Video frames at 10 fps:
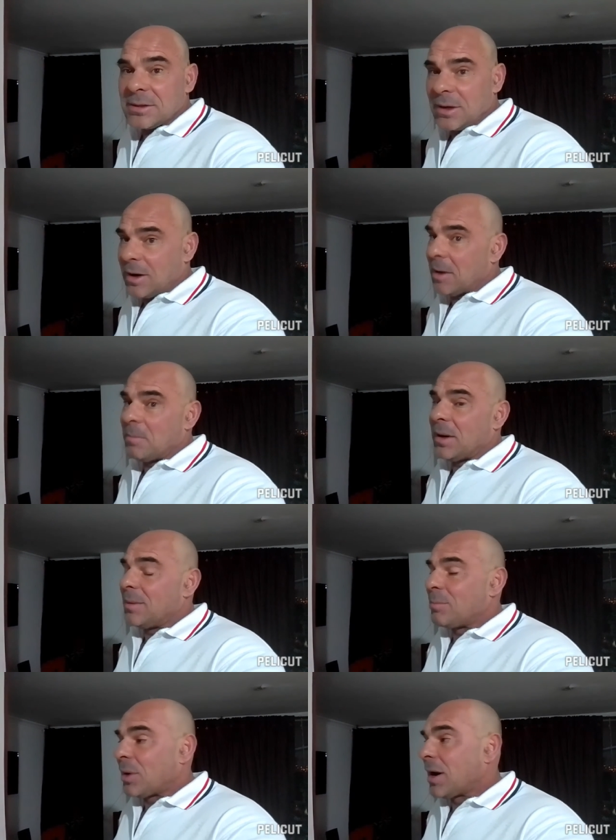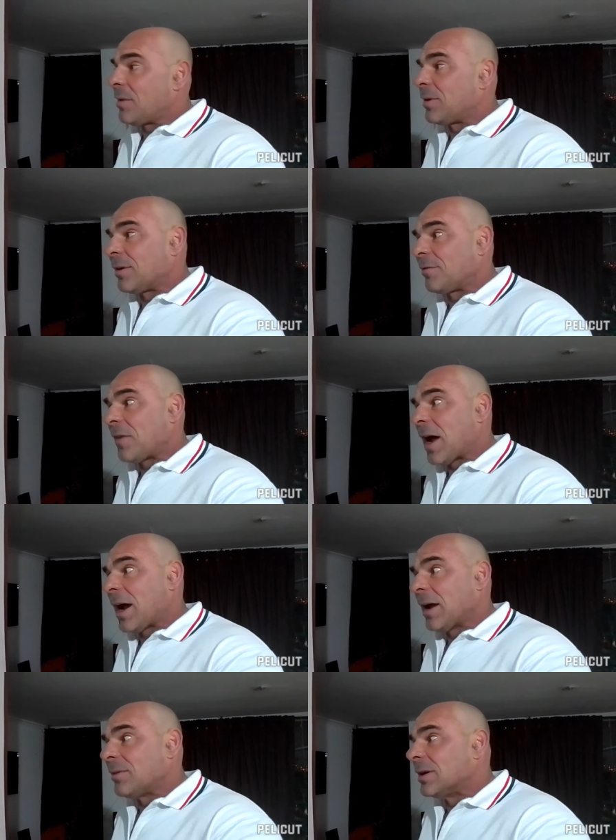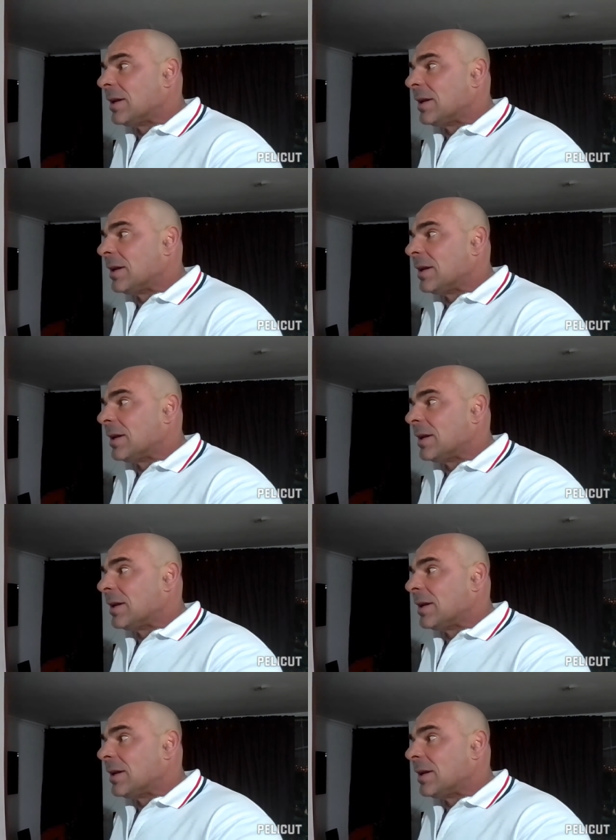So I'm being brave here. 5.